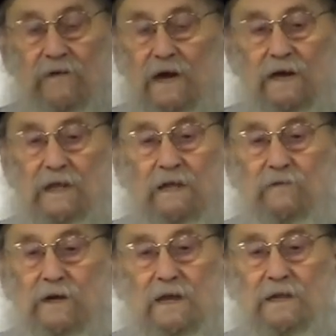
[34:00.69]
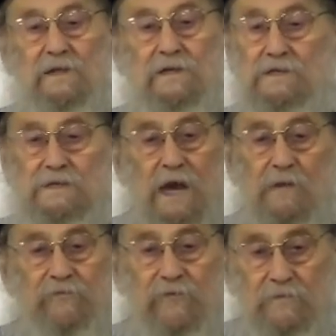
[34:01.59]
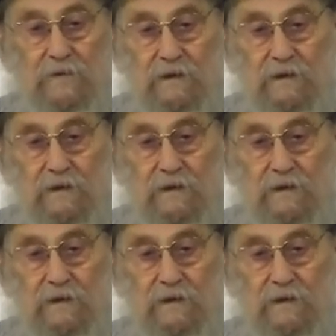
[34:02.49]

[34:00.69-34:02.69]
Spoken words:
Avera, that we cannot escape from